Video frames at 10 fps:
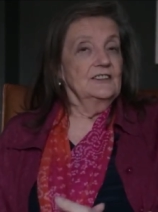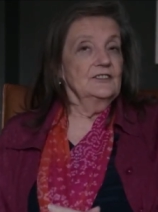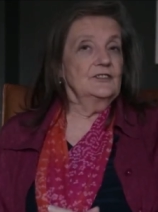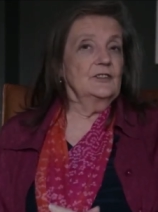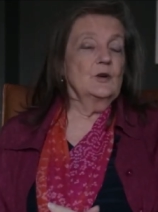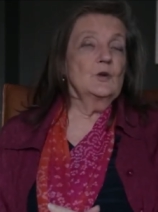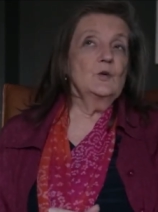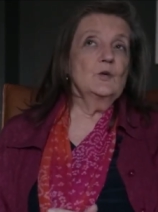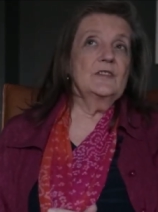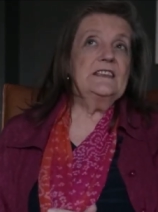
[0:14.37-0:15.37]

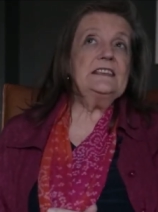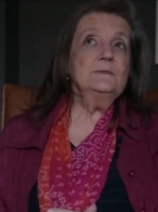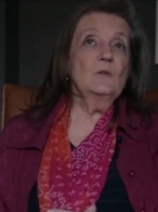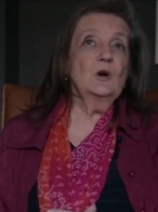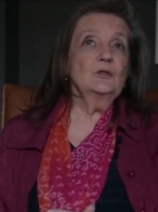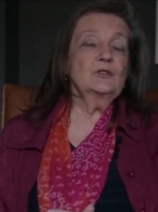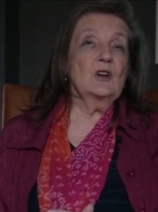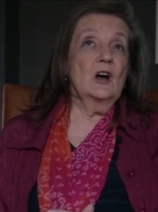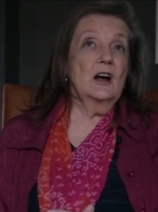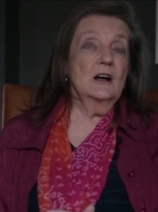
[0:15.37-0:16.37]
So the most
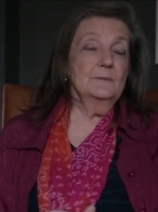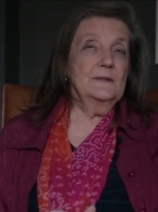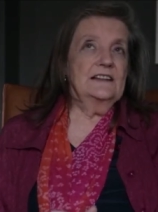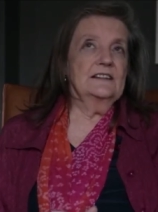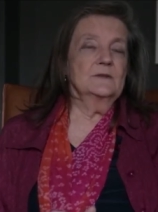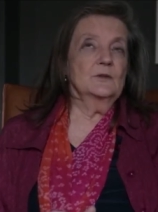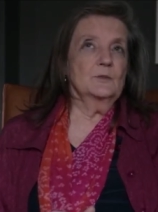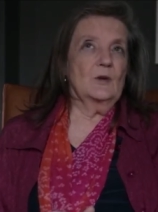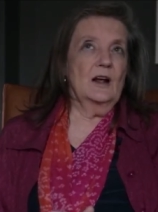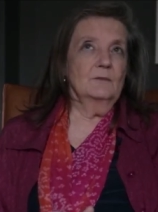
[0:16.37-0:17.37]
common
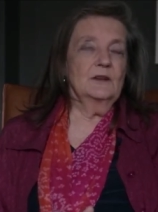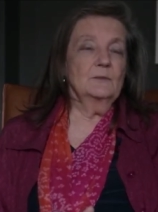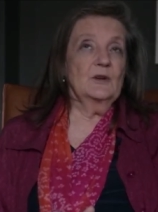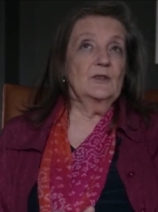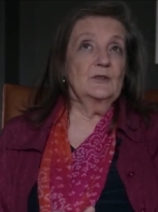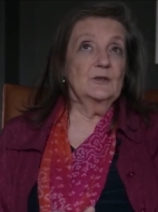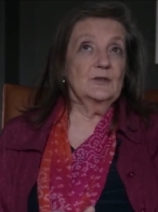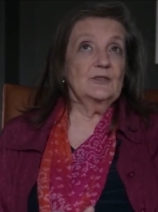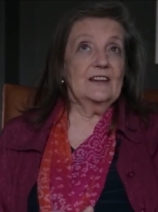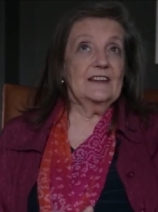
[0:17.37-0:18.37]
problem are the
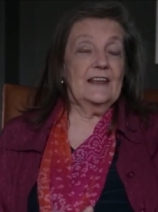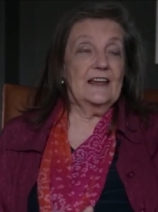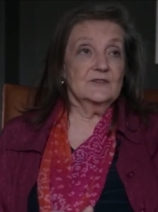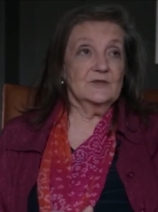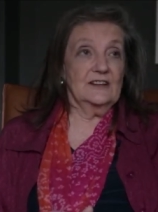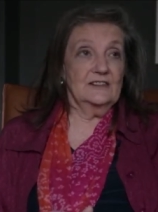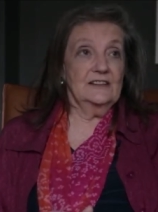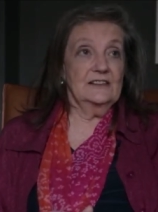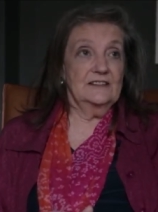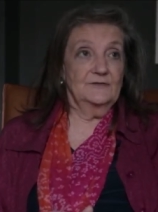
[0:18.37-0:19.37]
neuropsychiatric
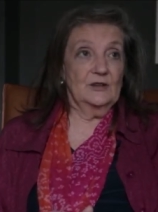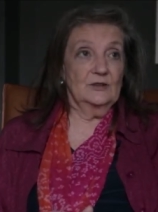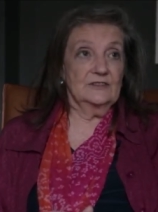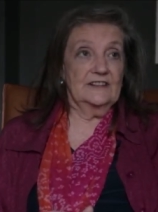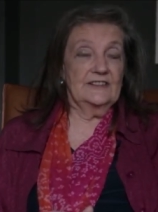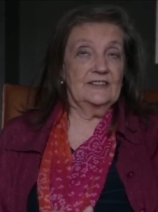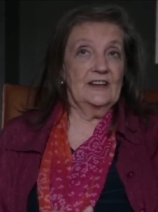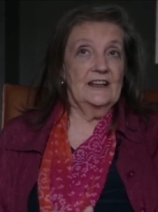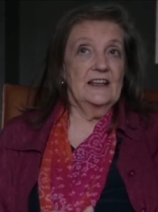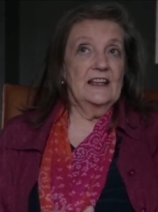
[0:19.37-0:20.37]
difficulties.
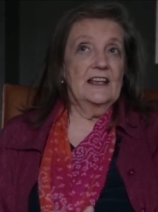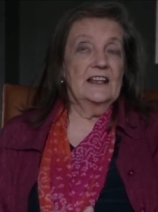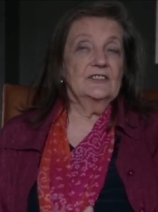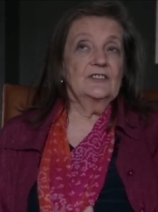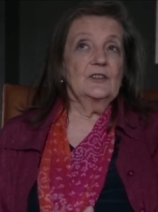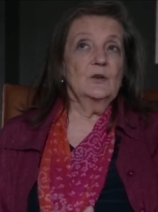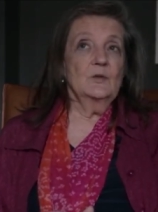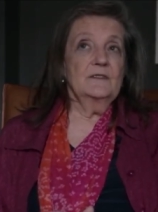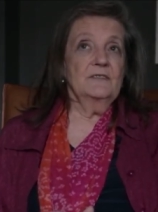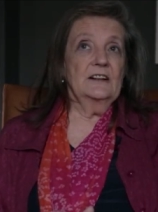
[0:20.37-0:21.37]
And so
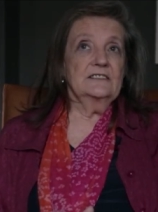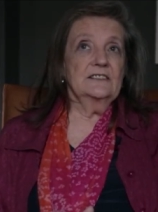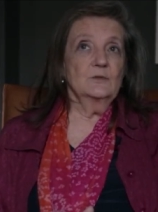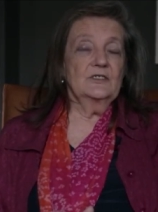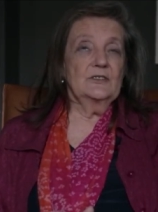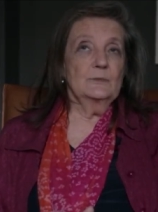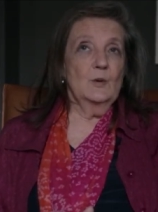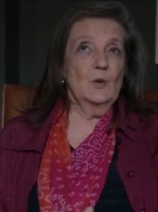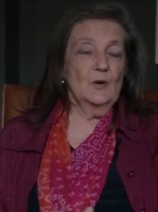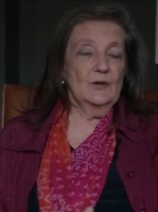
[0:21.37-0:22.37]
we felt it was
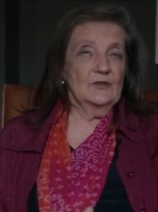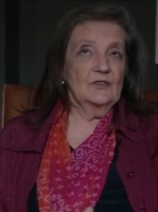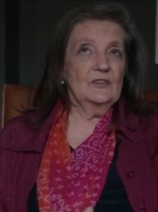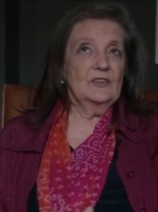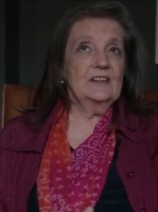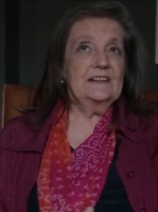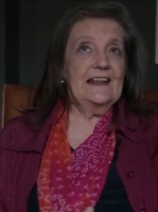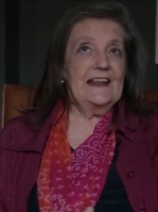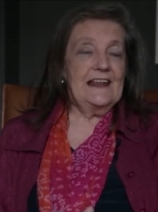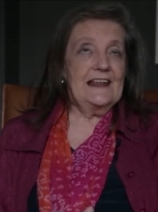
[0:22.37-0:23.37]
important to
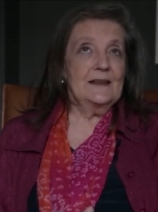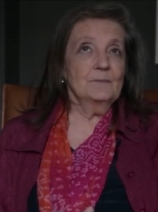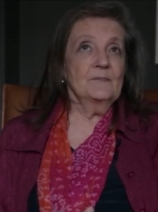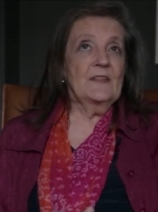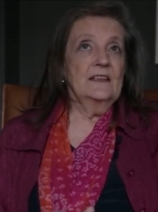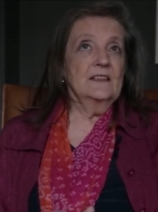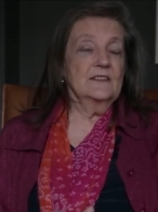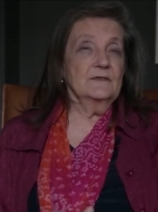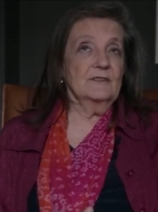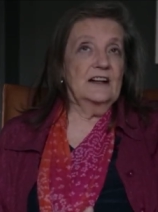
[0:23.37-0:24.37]
name
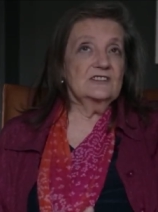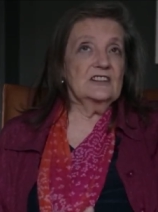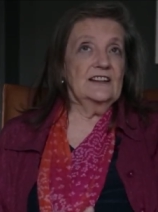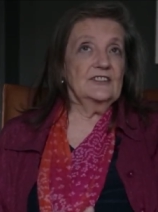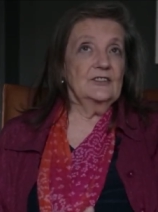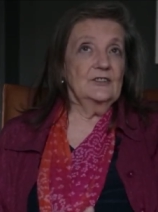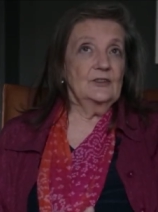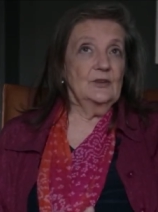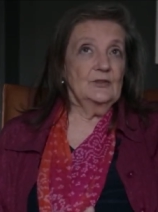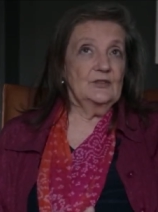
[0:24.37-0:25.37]
the Fragile
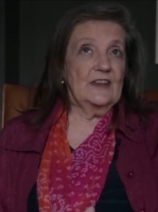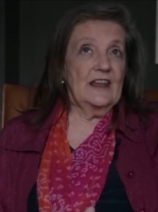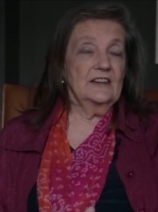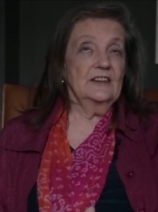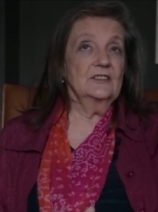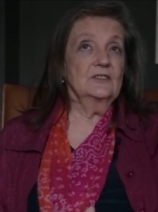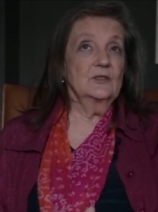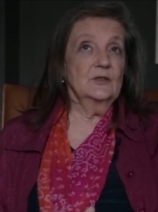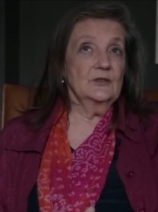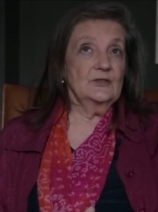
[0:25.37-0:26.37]
X-Associated
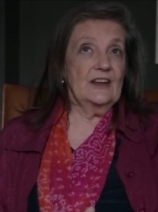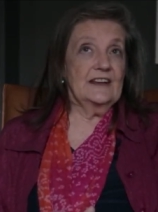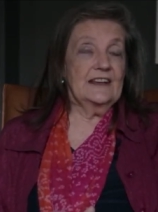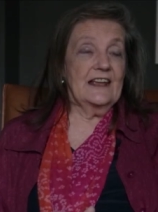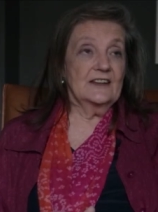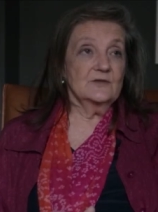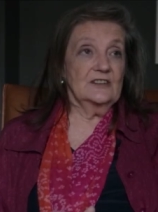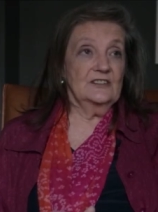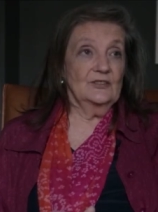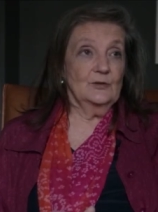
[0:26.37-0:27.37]

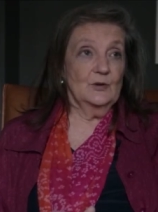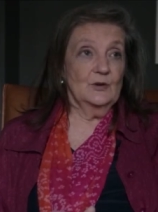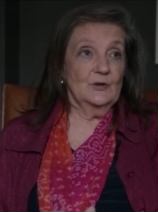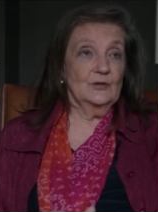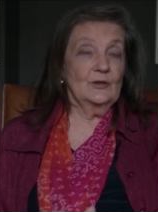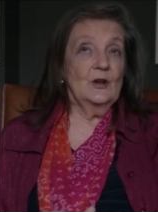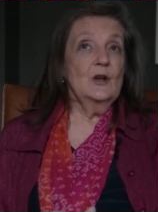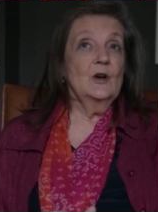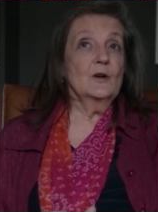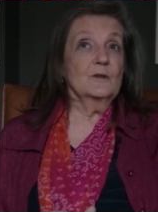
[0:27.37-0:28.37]
Neuropsychiatric Disorders,
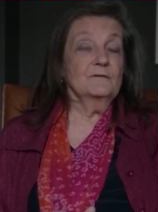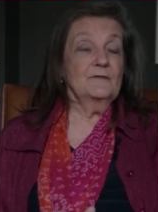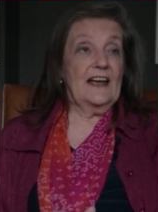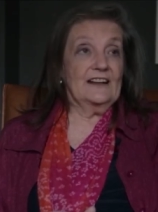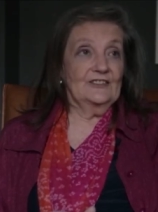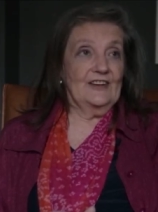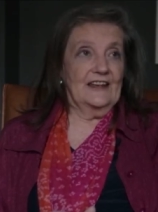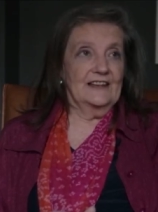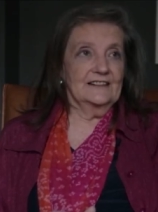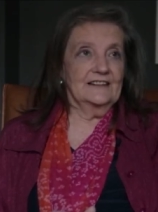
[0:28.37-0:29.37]
or F X A
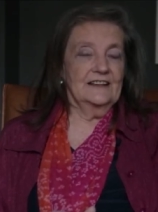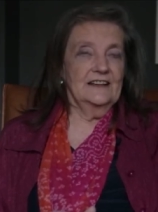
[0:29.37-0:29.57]
N D,